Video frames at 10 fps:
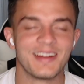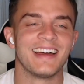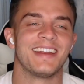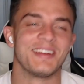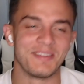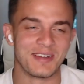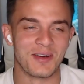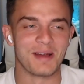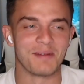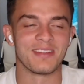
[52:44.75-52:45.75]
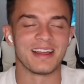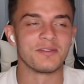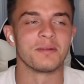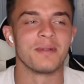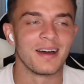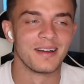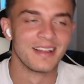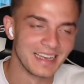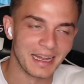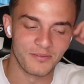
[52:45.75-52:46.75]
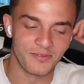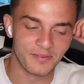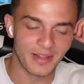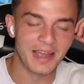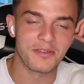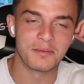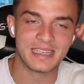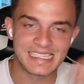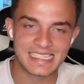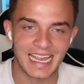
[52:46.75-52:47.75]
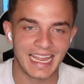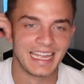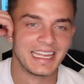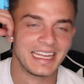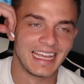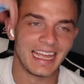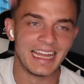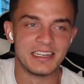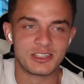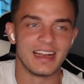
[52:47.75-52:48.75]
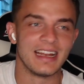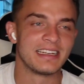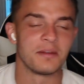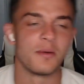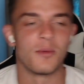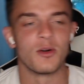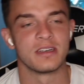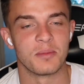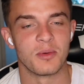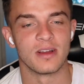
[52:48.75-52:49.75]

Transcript: I don't even know where I'm flying from now. I'm flying from DC and straight into Des Moines.